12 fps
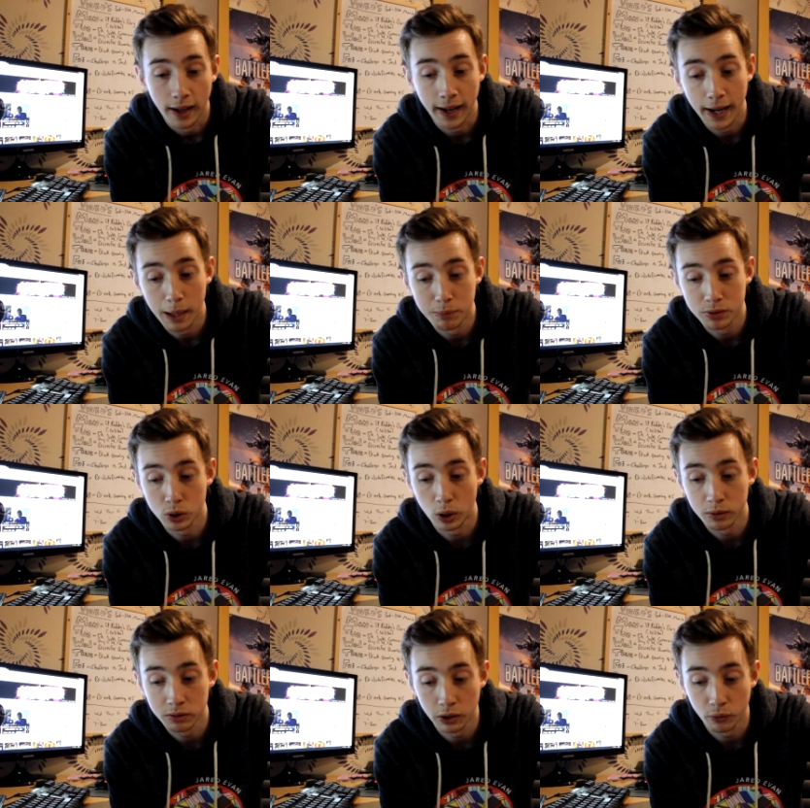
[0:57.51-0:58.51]
Um, so
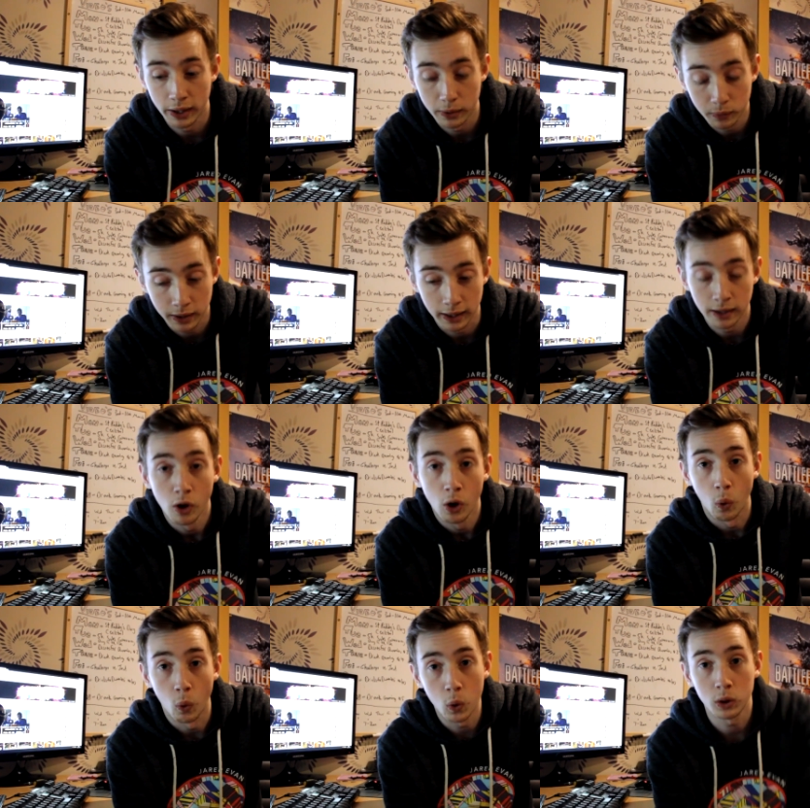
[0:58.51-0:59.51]
I was like, right, okay.
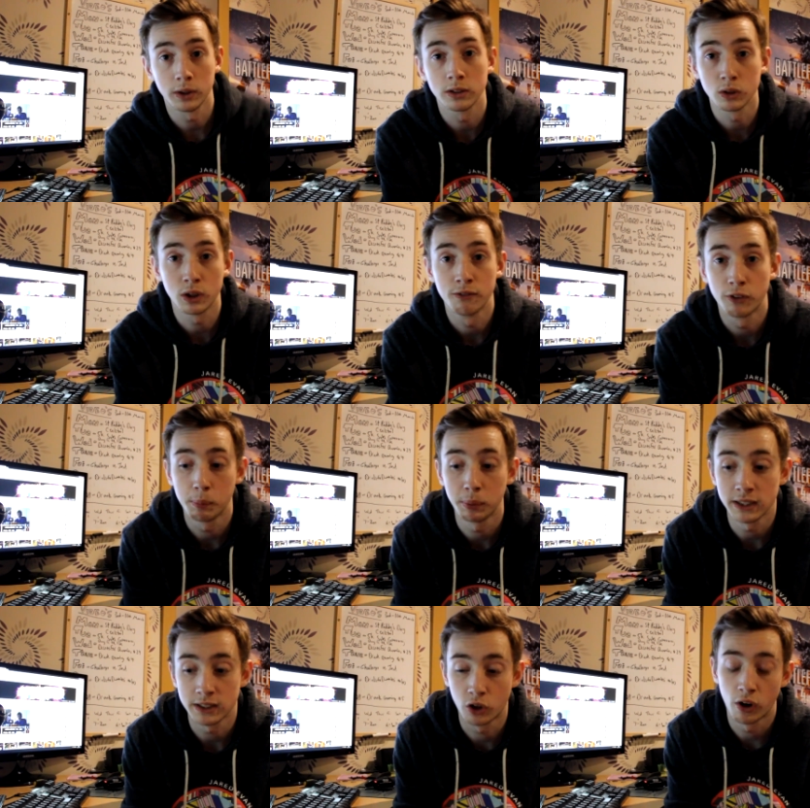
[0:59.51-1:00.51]
Oakley's looking for a
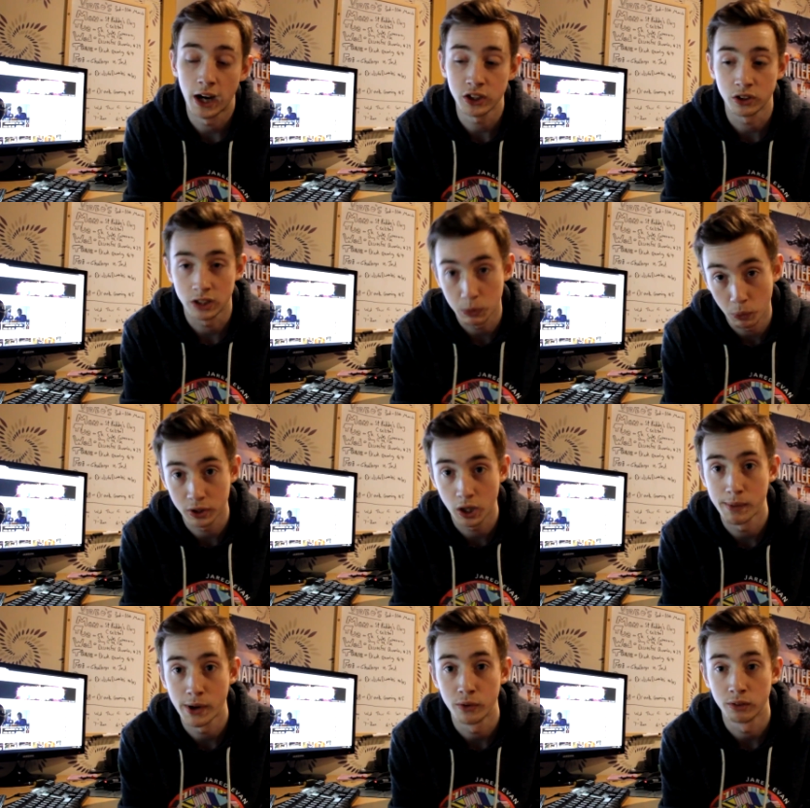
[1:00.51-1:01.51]
place to crash because he wanted to
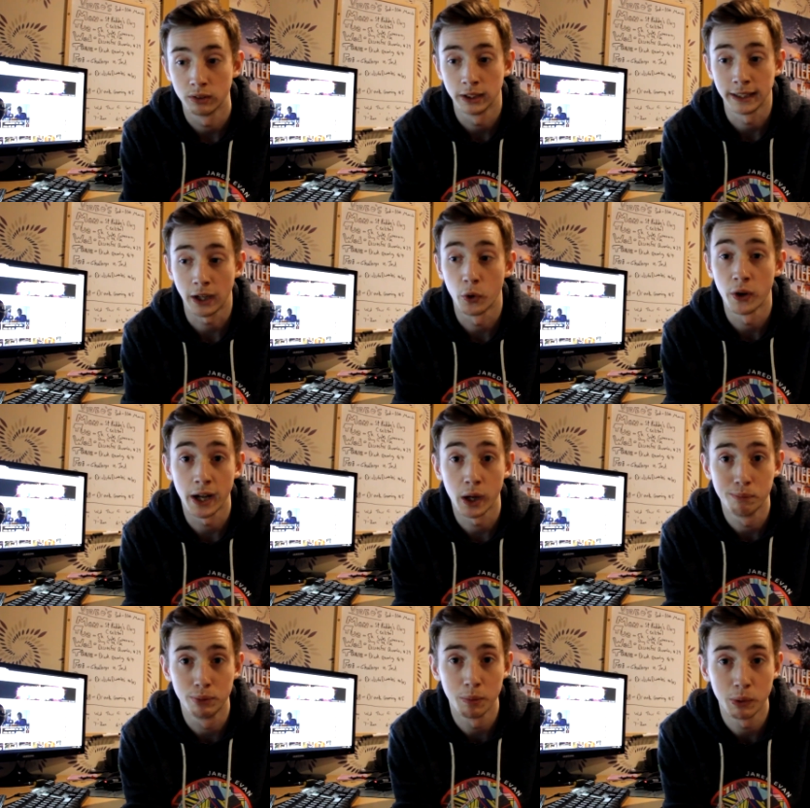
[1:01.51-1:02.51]
come out like on a night
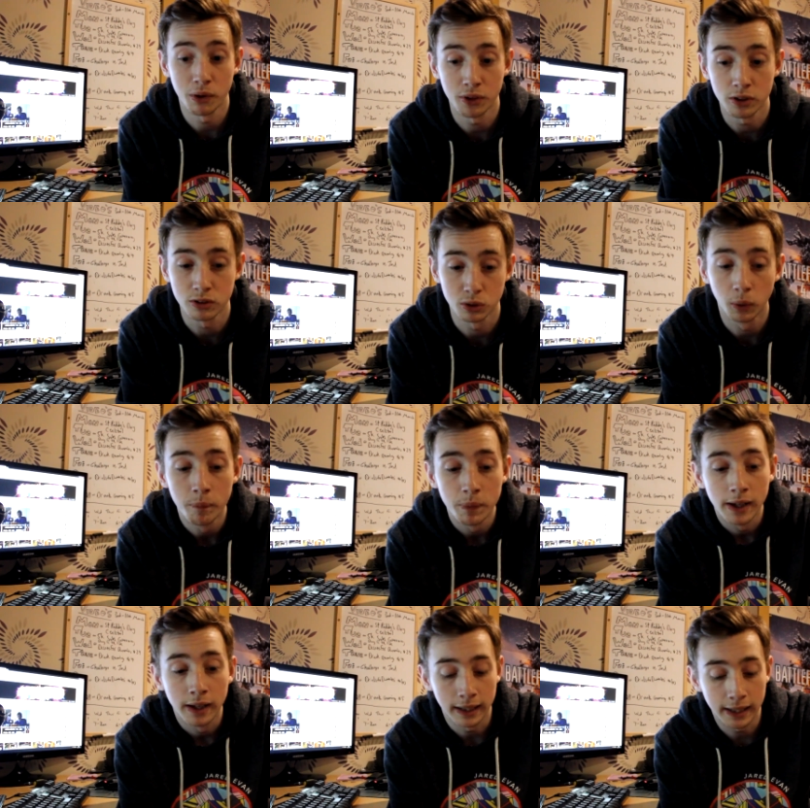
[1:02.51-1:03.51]
in Brummie with us, so
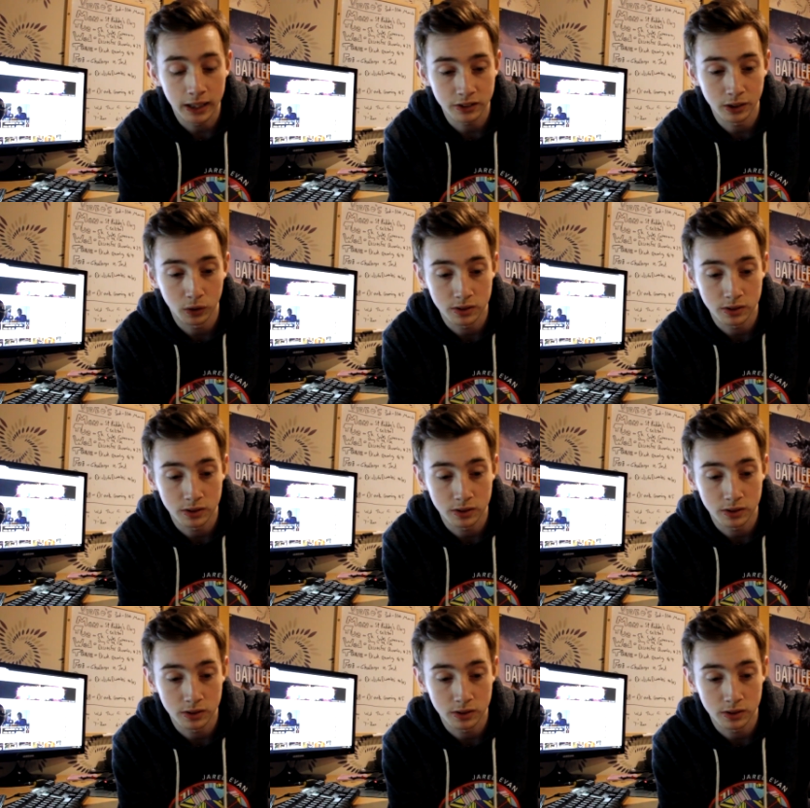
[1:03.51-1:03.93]
he actually